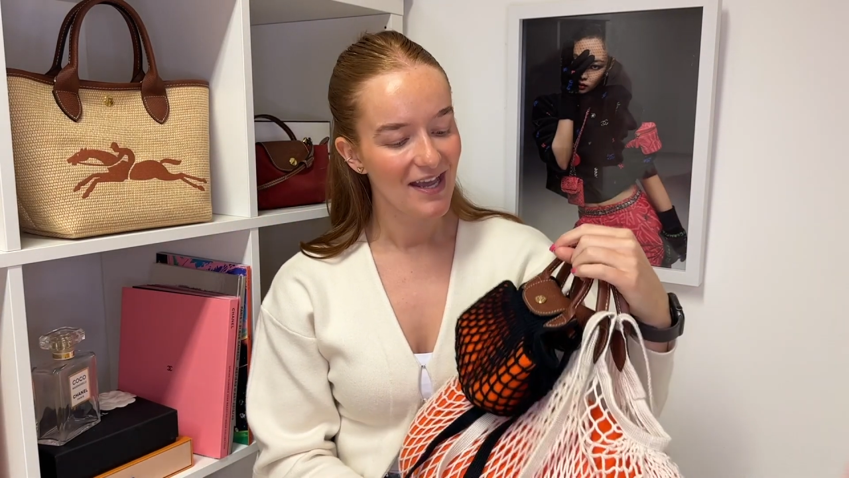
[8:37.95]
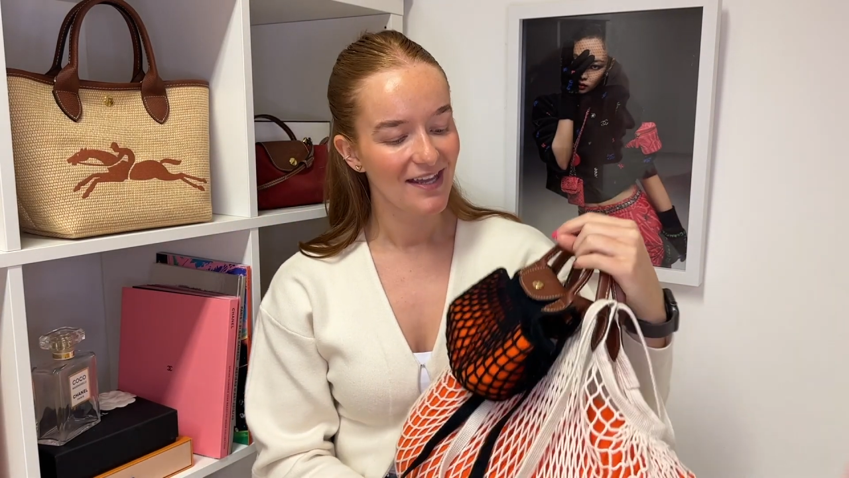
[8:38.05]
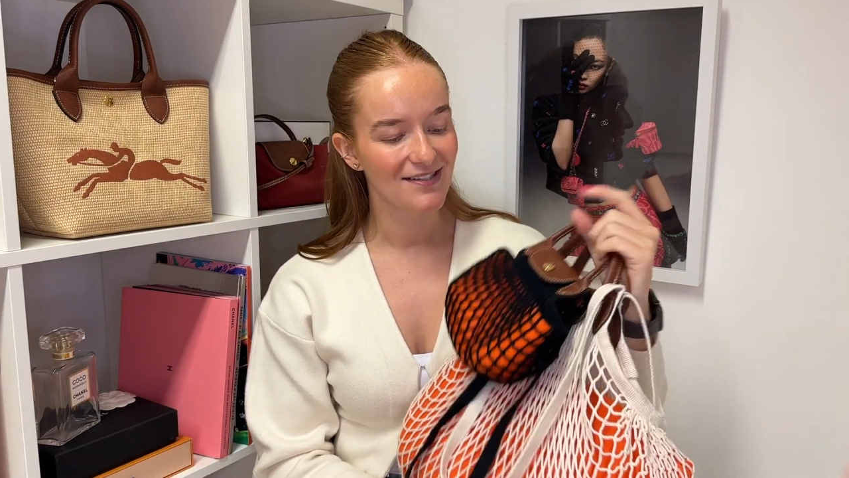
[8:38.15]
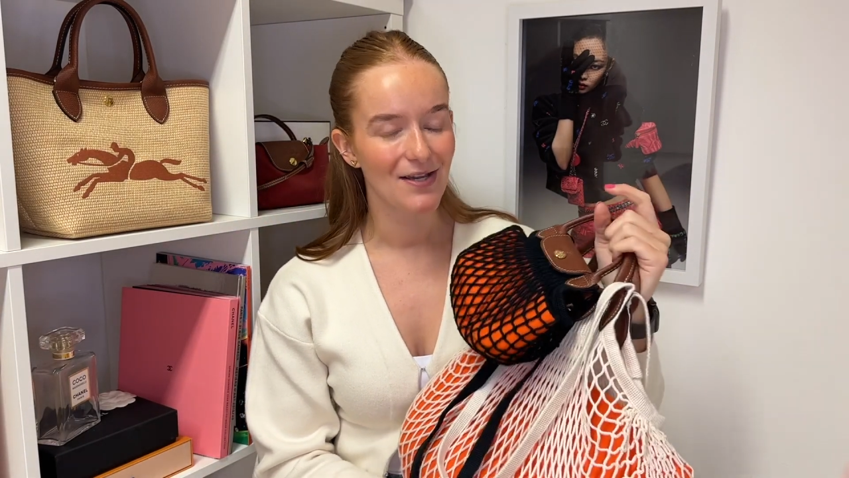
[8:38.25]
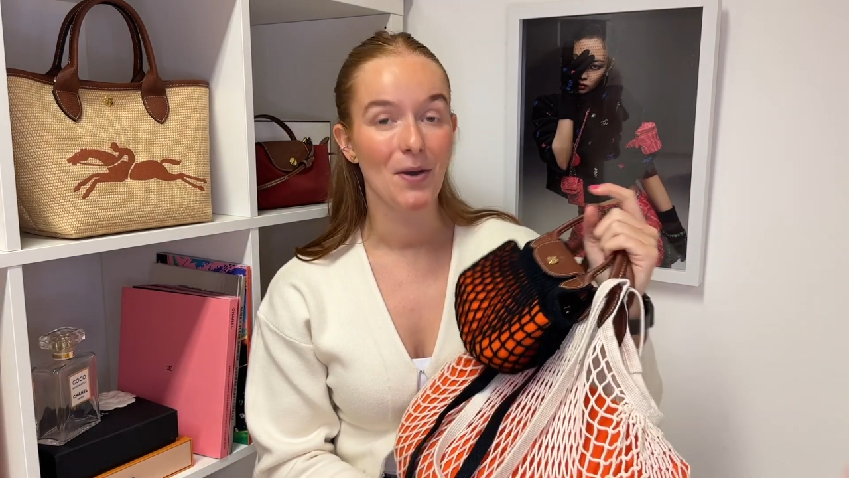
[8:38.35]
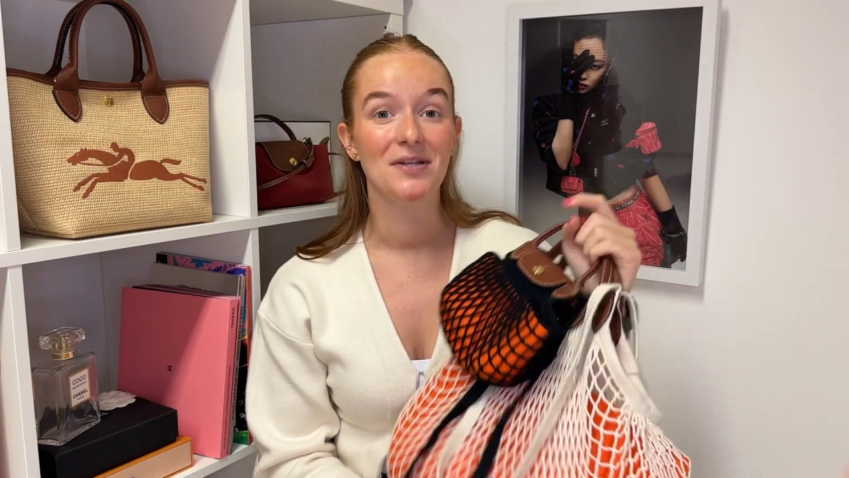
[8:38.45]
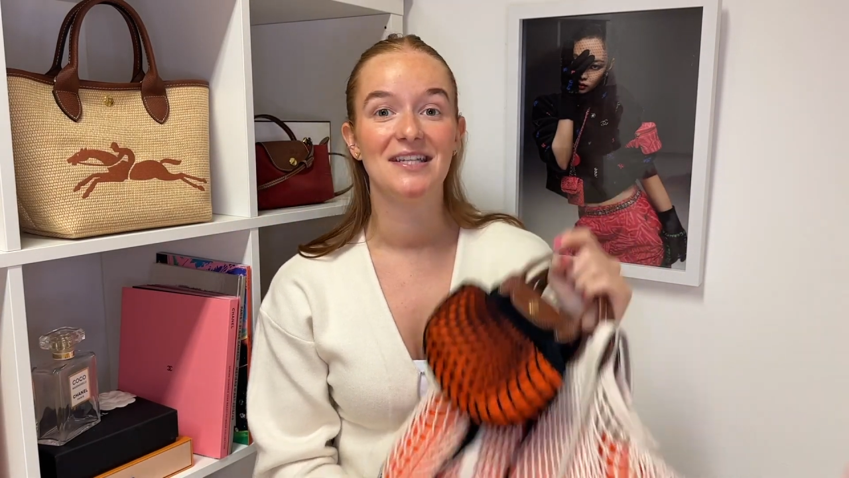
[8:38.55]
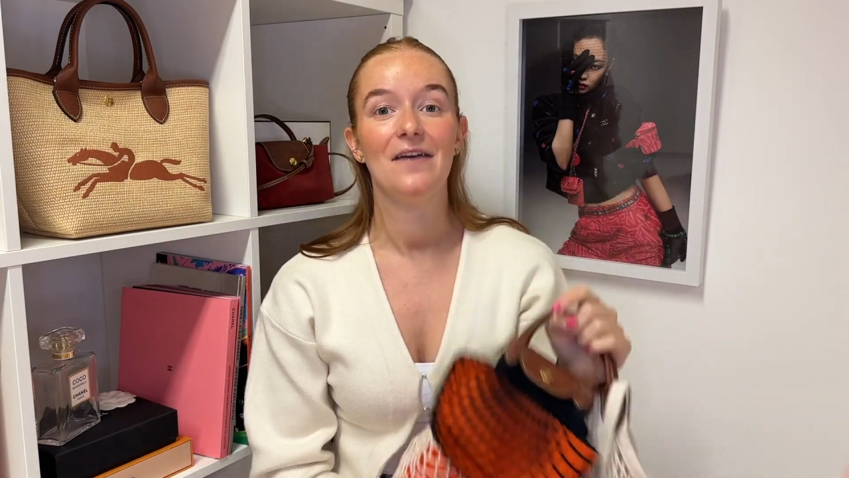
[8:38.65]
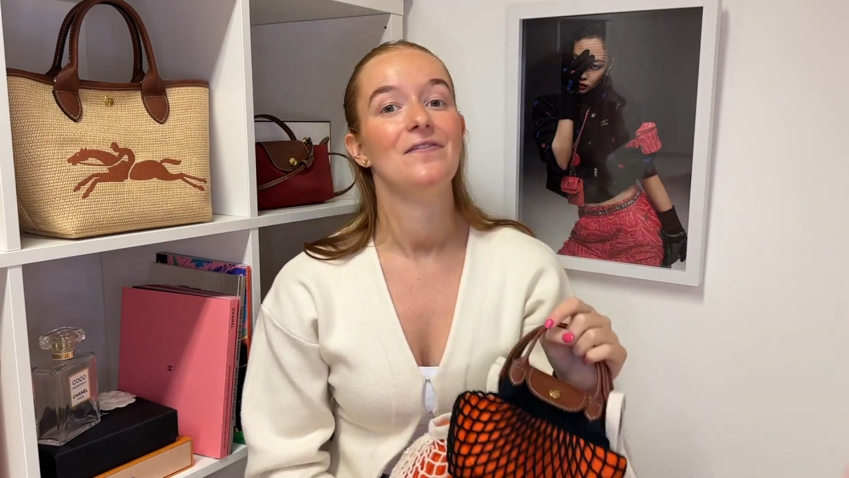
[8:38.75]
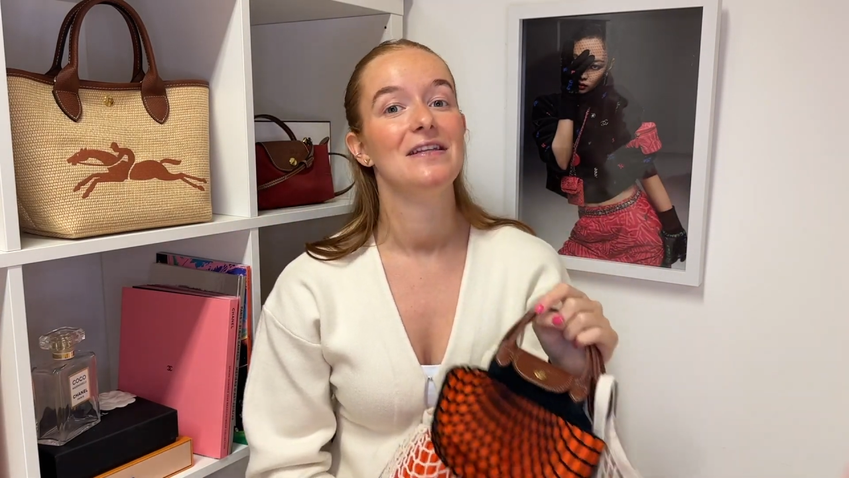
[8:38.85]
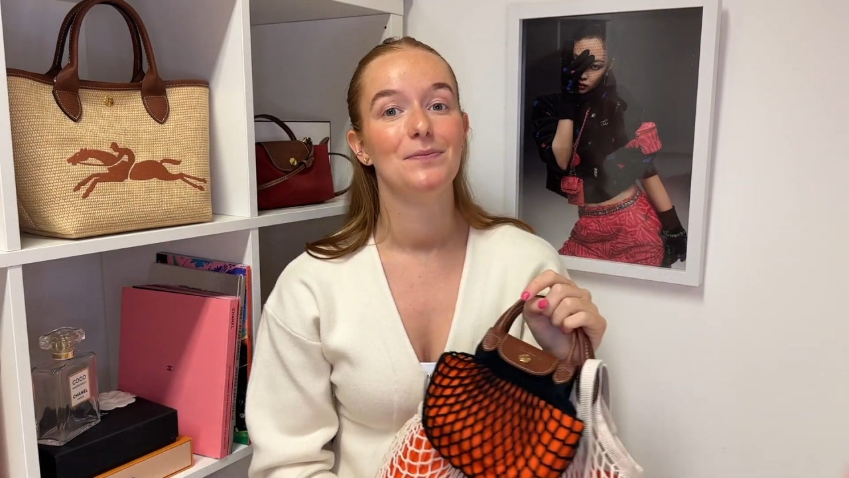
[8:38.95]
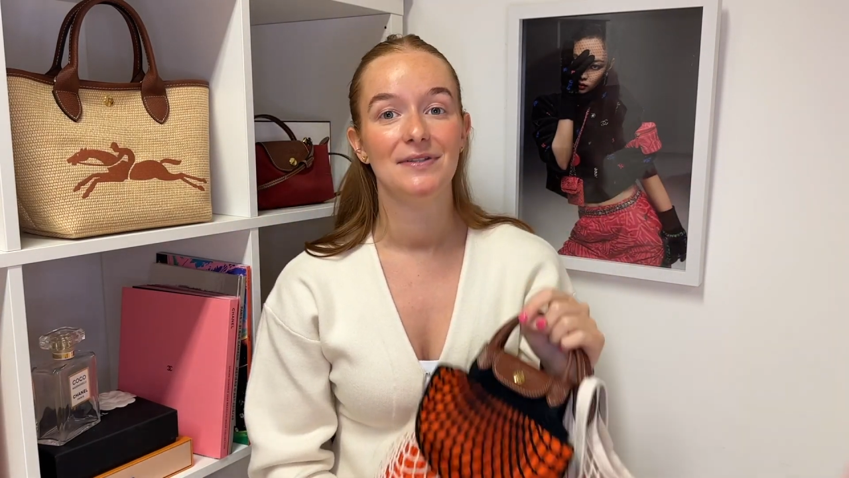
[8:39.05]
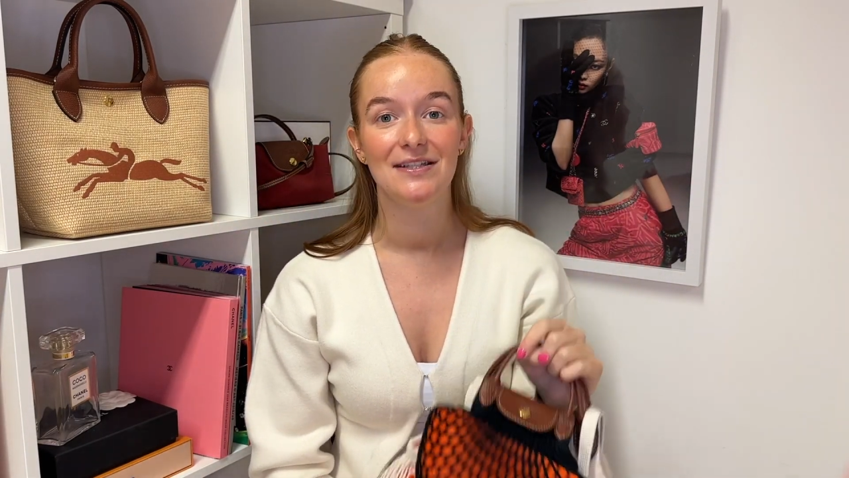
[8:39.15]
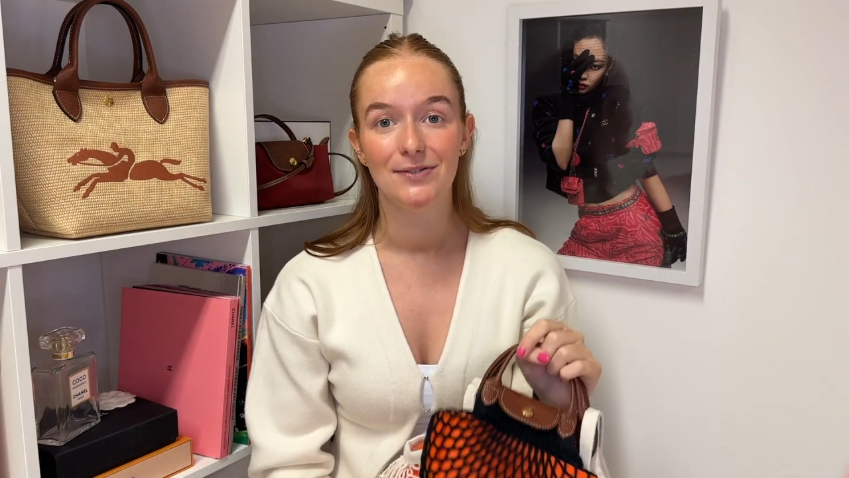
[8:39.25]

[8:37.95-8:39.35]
So definitely please